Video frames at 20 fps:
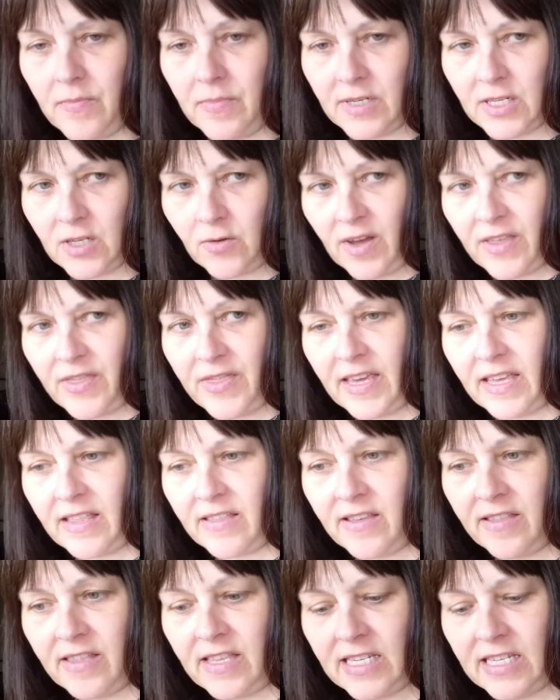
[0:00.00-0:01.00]
So I think
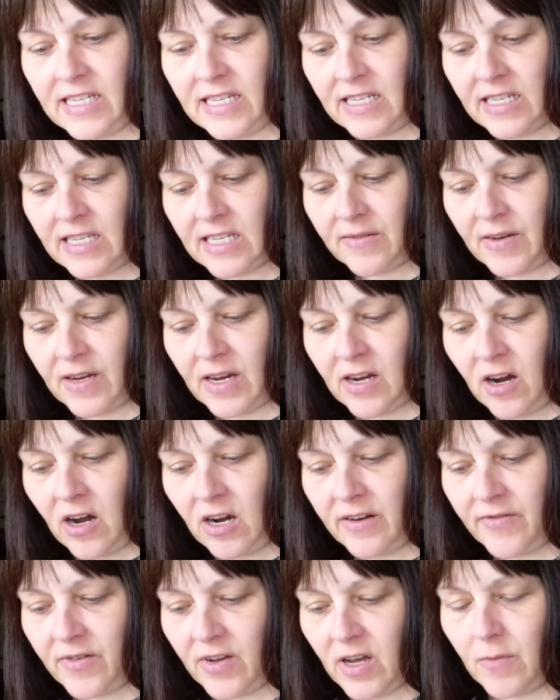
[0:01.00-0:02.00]
that this is
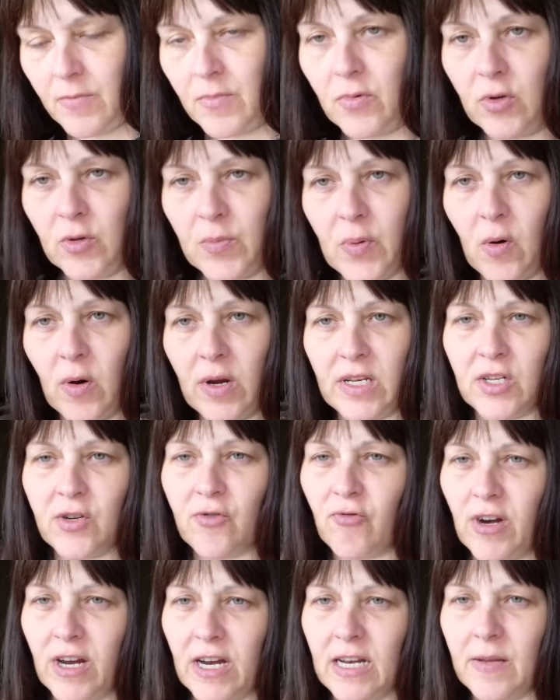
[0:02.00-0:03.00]
kind of a moot
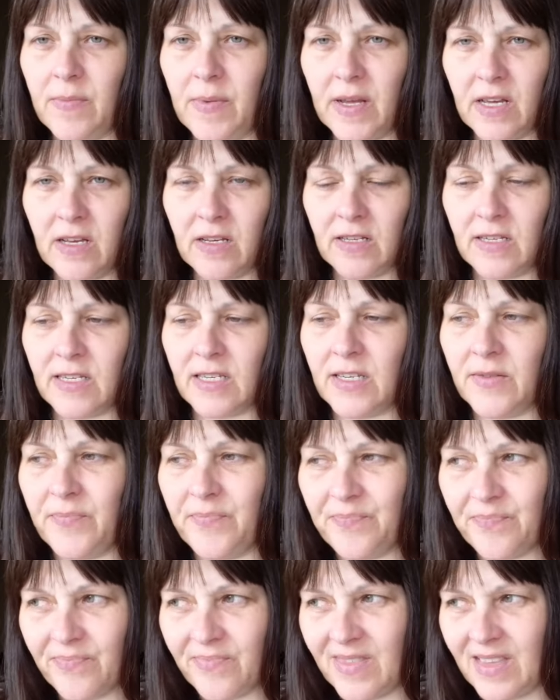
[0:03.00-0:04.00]
point, really, because
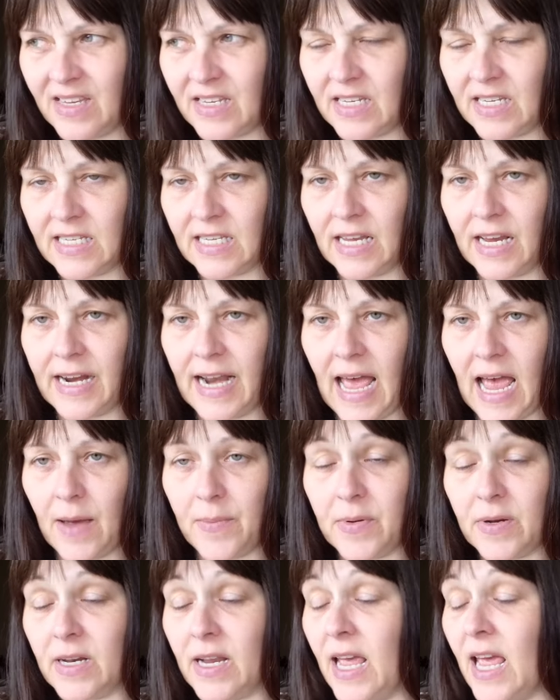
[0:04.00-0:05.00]
this isn't going to
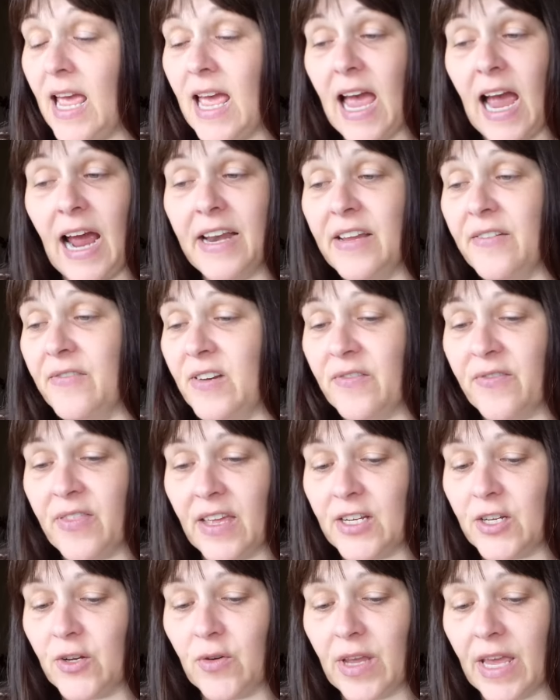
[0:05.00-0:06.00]
happen. And even if
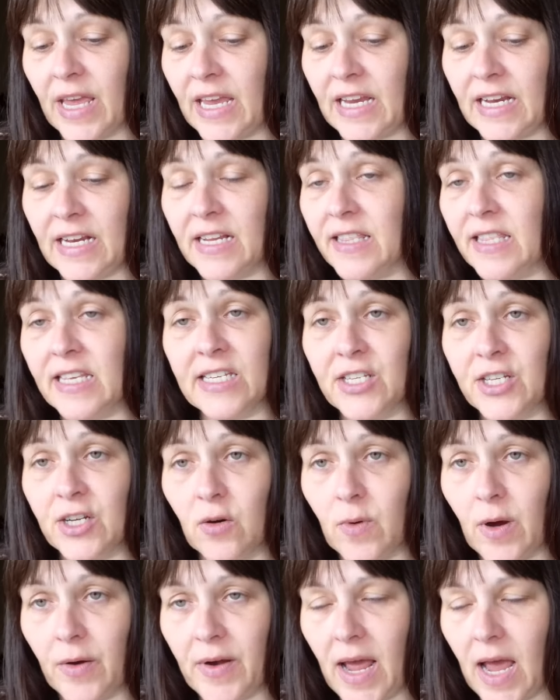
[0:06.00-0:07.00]
they do get in, this
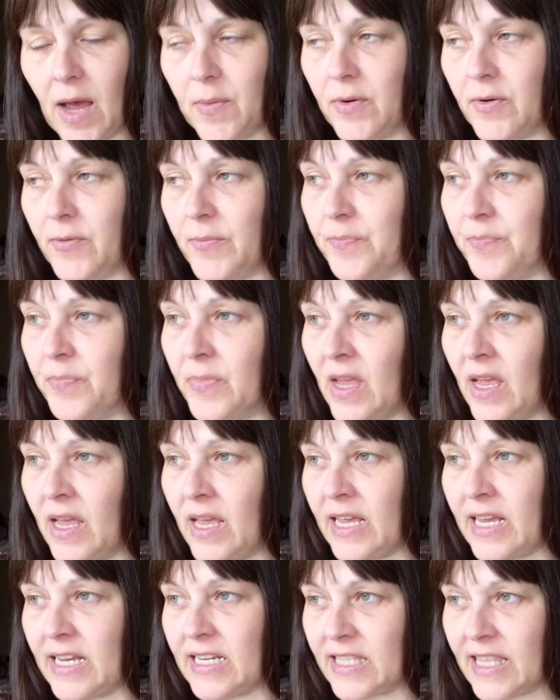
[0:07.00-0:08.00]
still won't happen.
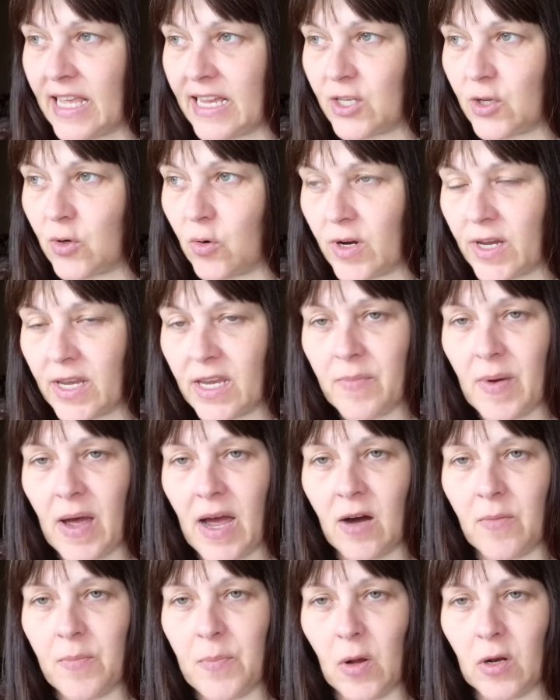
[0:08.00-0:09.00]
Is they're talking
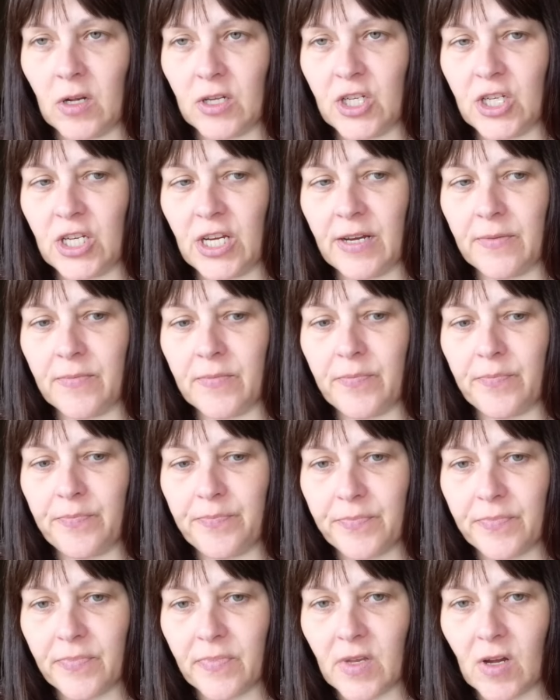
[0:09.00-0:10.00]
about abolishing,
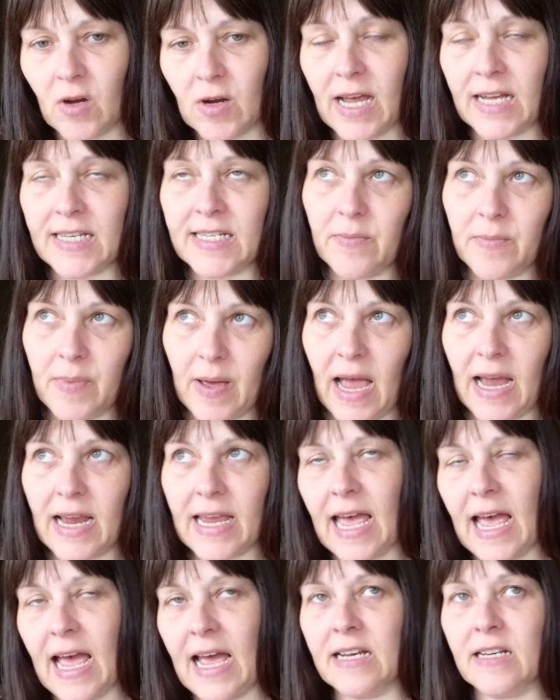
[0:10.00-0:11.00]
cutting
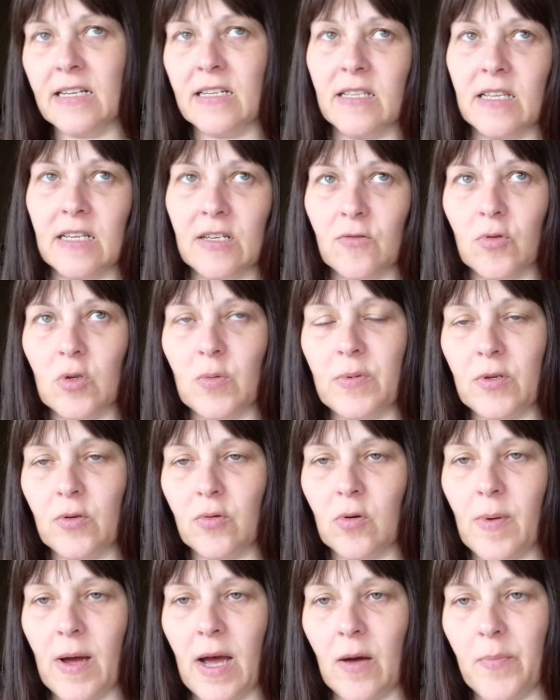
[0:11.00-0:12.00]
back, and there's also been
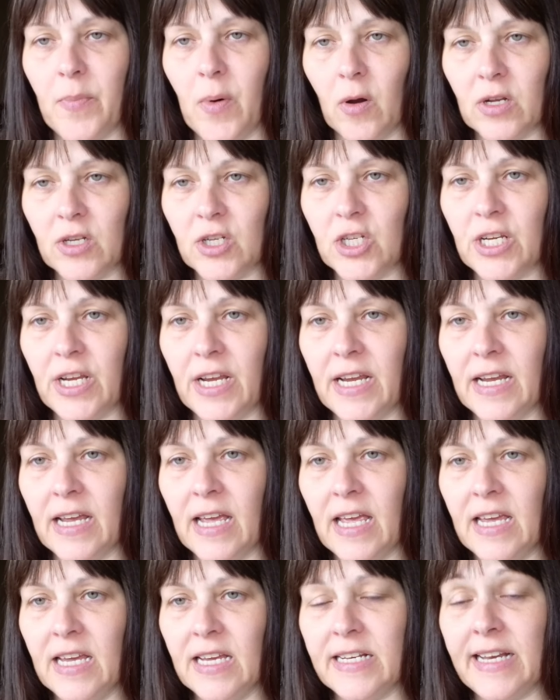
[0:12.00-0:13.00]
talk about abolishing
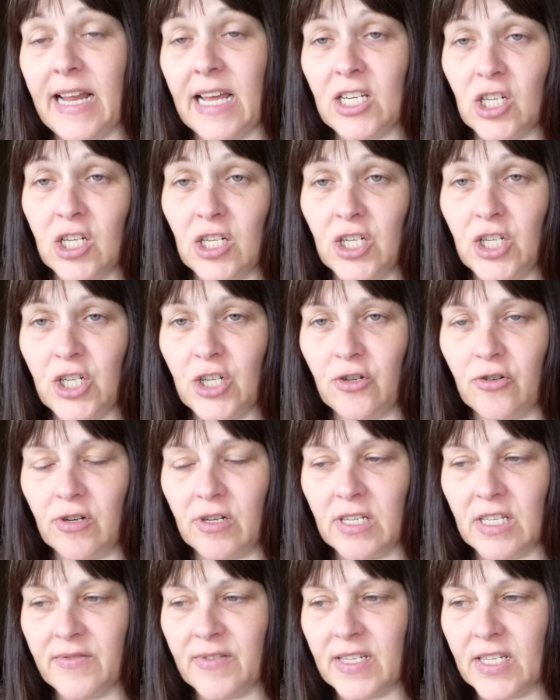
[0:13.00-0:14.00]
national
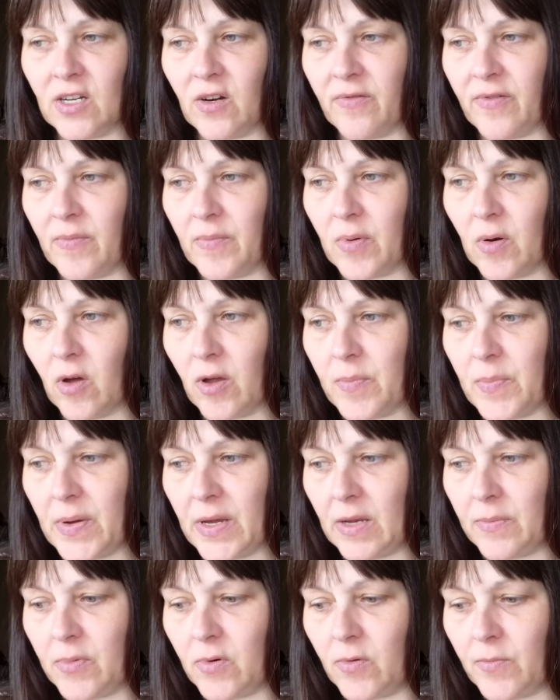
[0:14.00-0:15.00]
insurance for self-employed
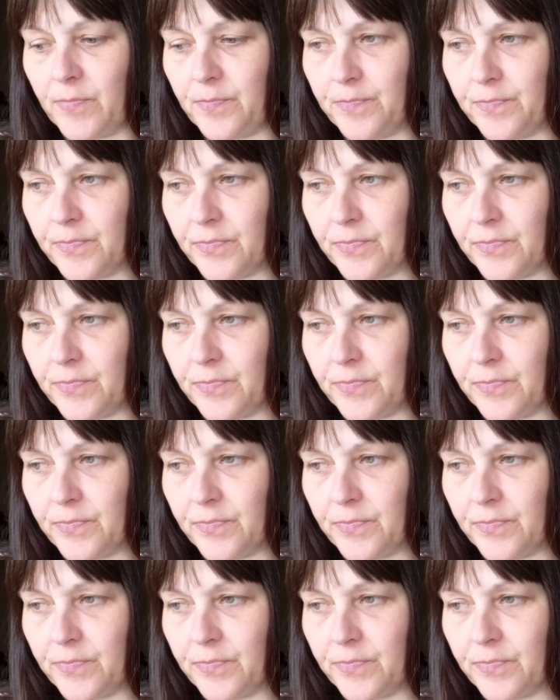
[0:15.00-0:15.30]
people.